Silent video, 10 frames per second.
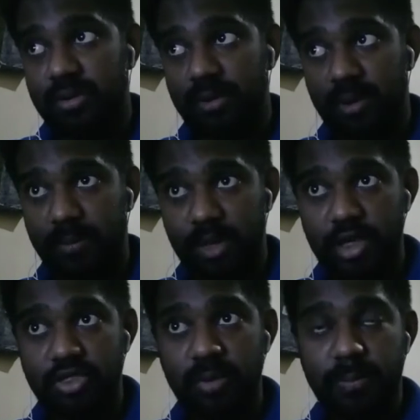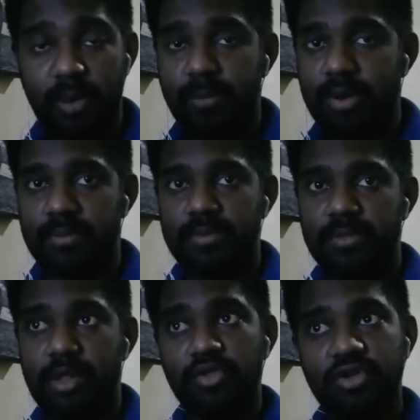a major problem
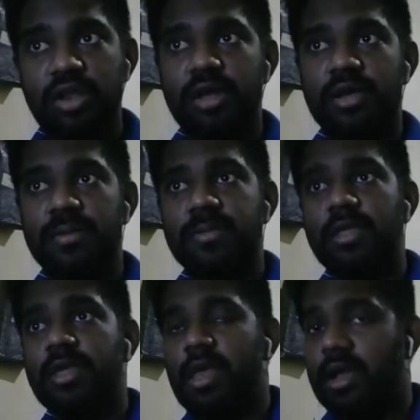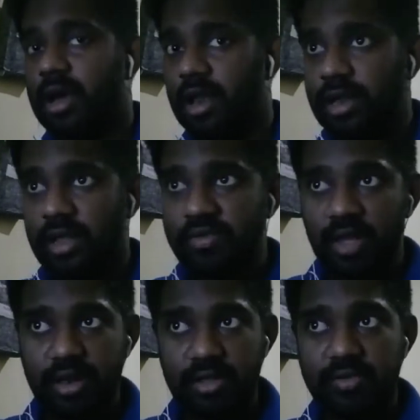in Sri Lanka. Currently,
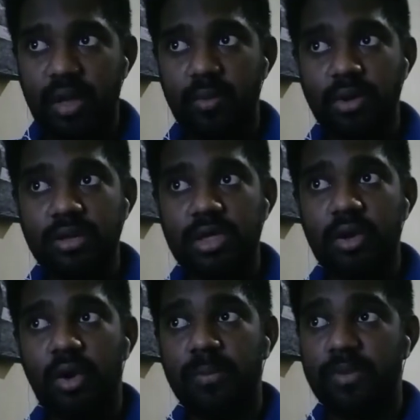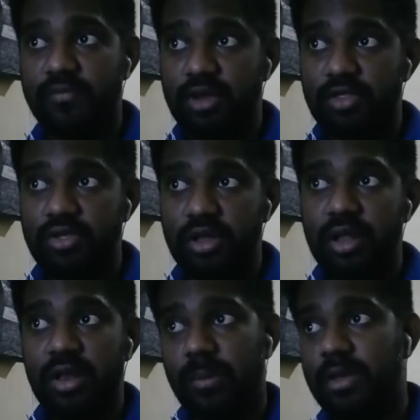scientists are working on prevention,
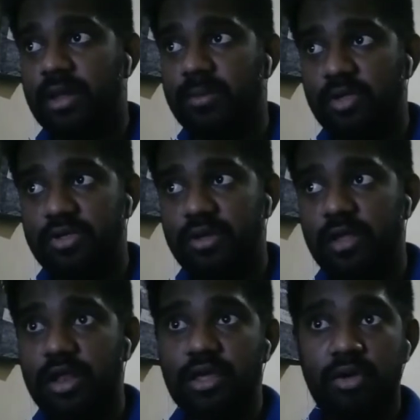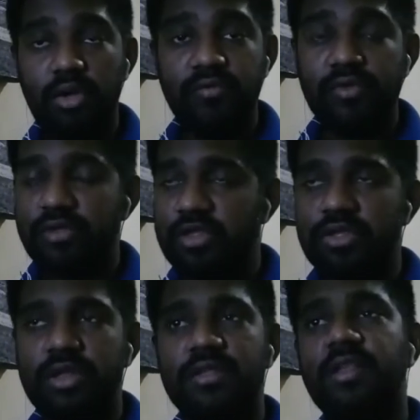remedial measures, and cures for such
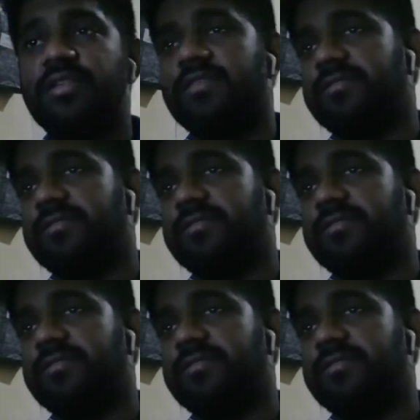diseases.